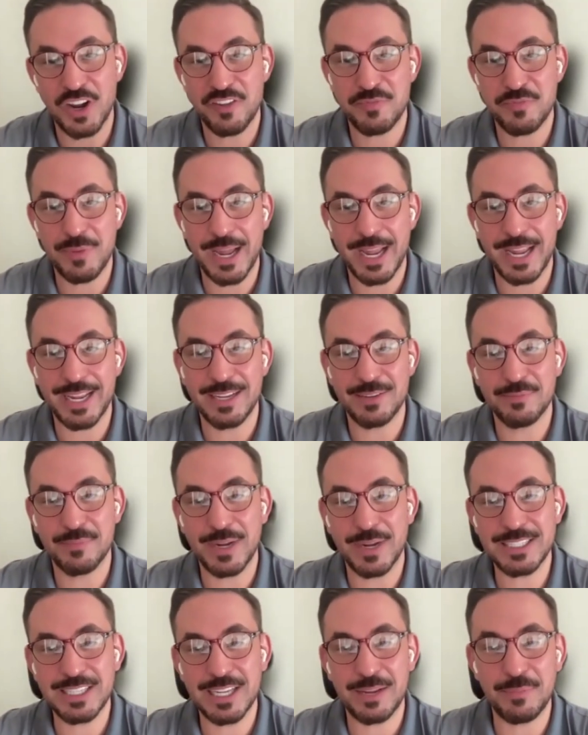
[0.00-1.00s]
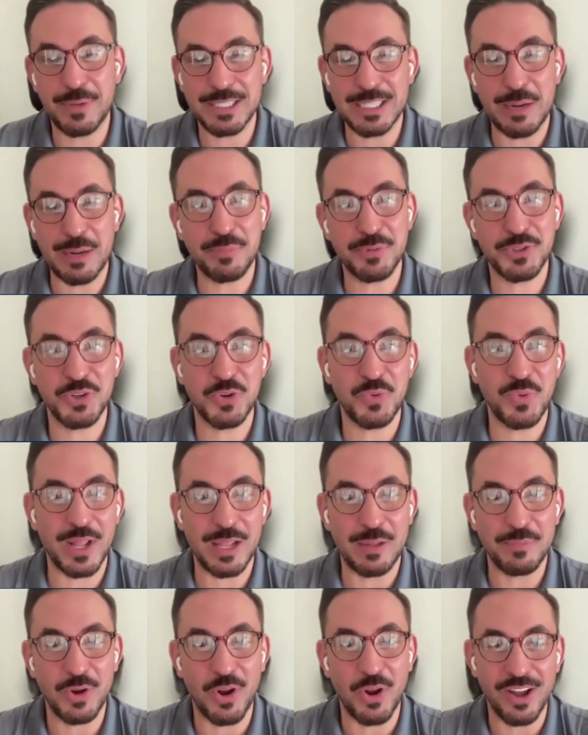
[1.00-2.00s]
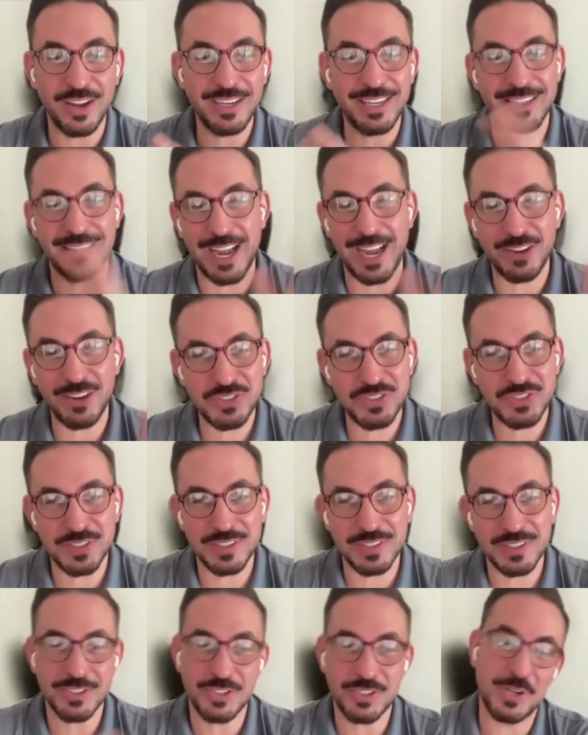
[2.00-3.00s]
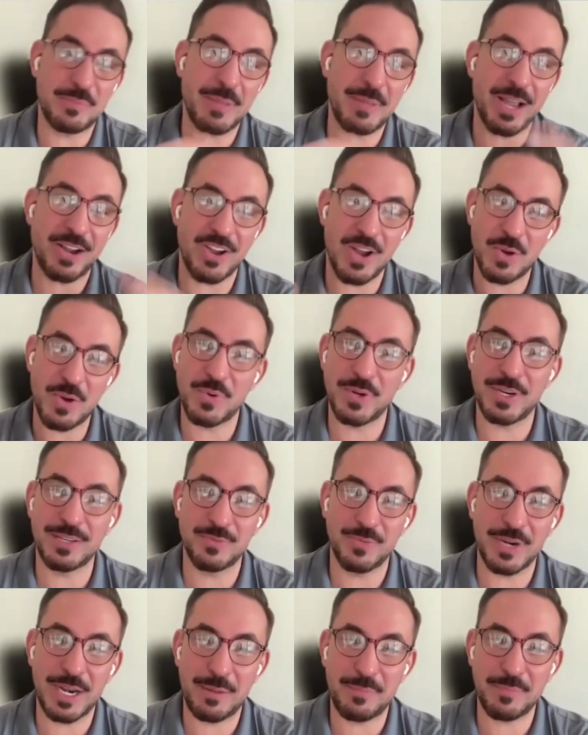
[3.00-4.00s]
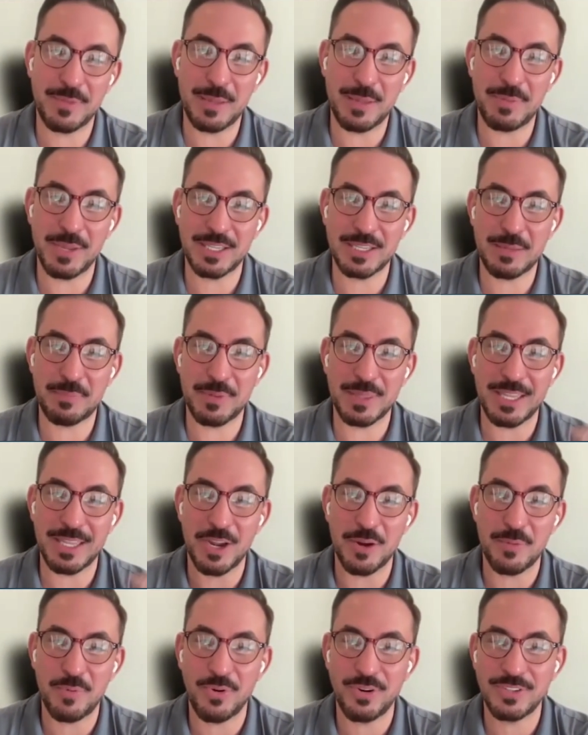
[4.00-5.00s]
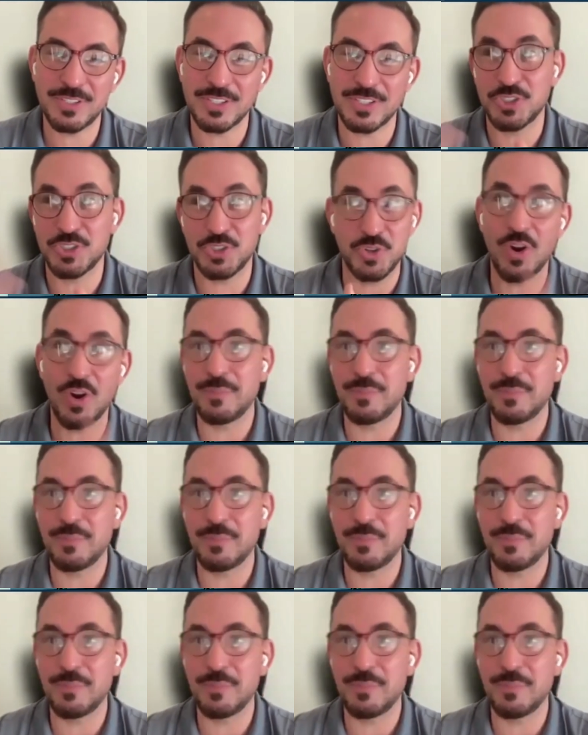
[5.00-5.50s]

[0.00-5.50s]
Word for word: temperature while I'm gone in the house and turn it back on when I get picked up at the airport,